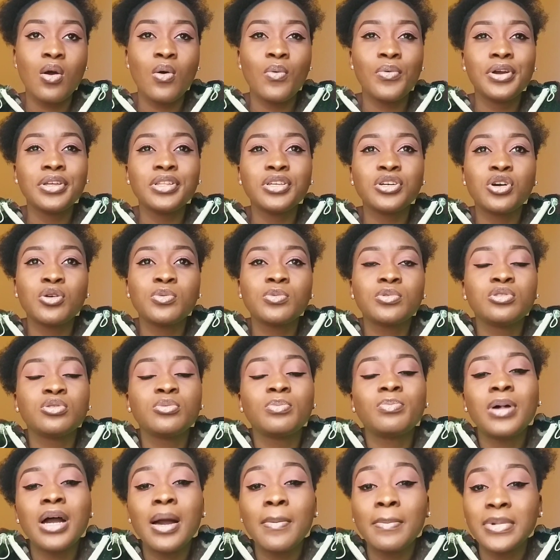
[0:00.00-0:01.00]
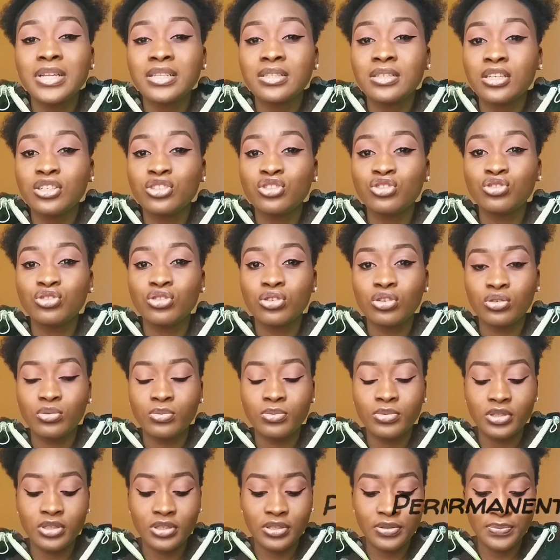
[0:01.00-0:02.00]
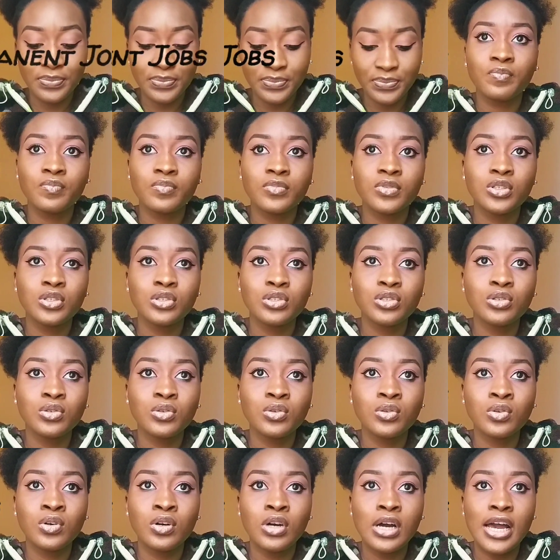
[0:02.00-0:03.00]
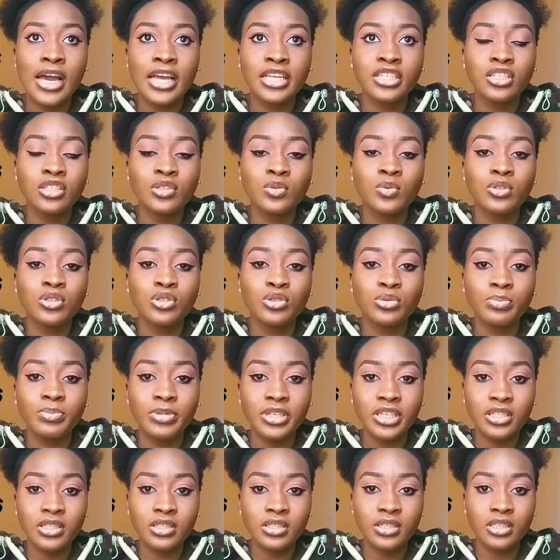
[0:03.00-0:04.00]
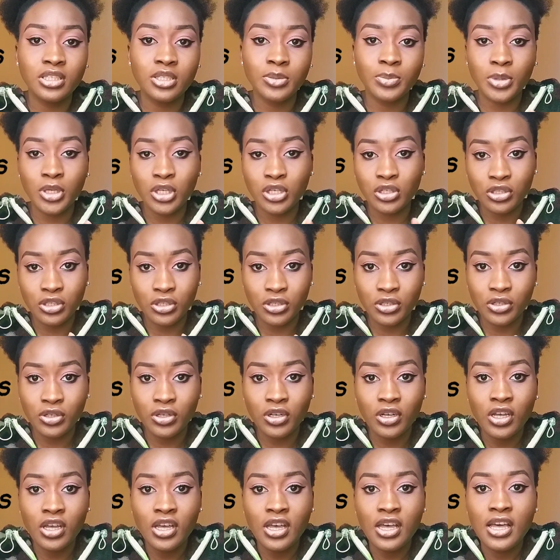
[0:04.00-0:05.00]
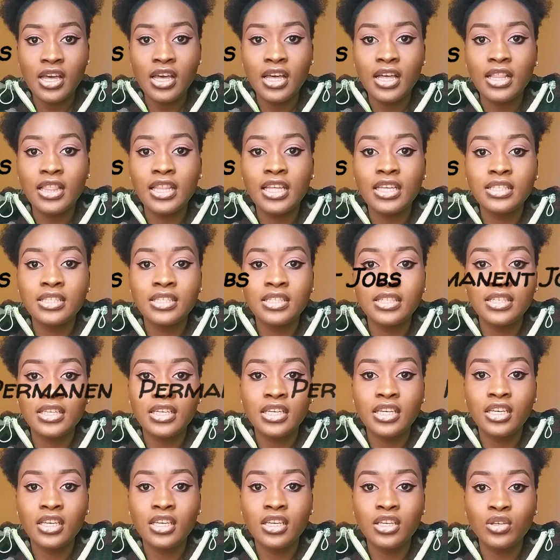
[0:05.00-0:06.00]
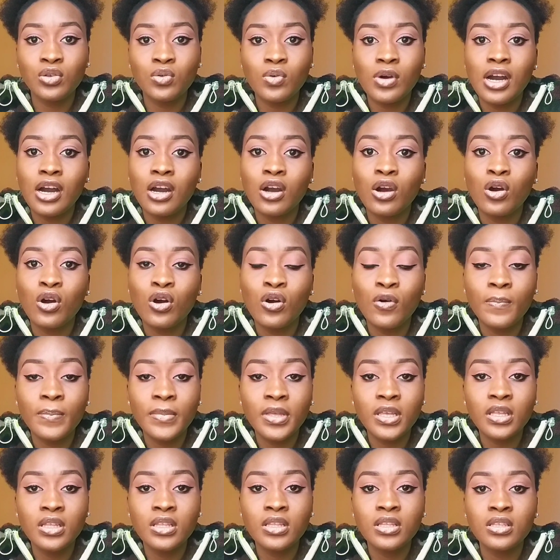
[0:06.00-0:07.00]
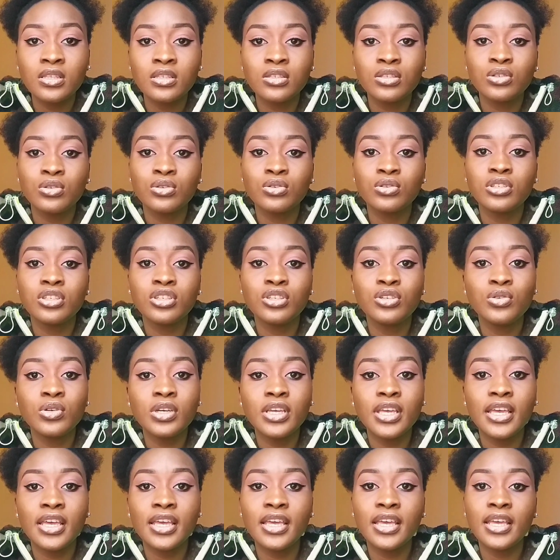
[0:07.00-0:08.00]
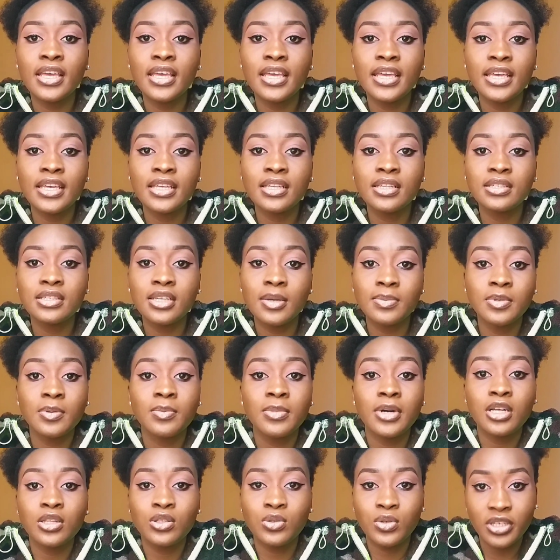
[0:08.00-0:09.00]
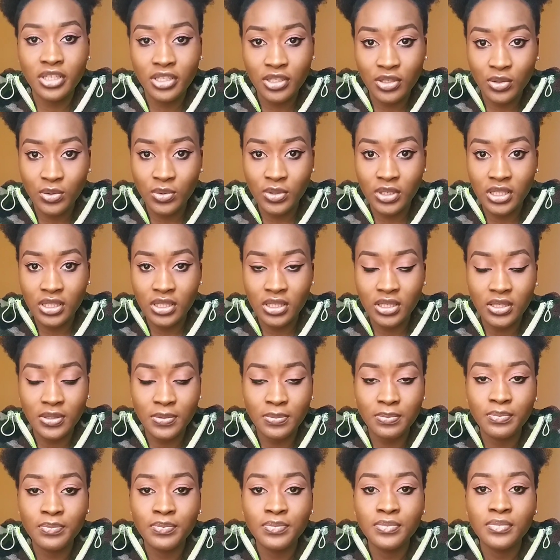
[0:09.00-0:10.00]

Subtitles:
When it comes to permanent jobs, so I just want to paint this picture. Let's say you are coming to the UK in September 2020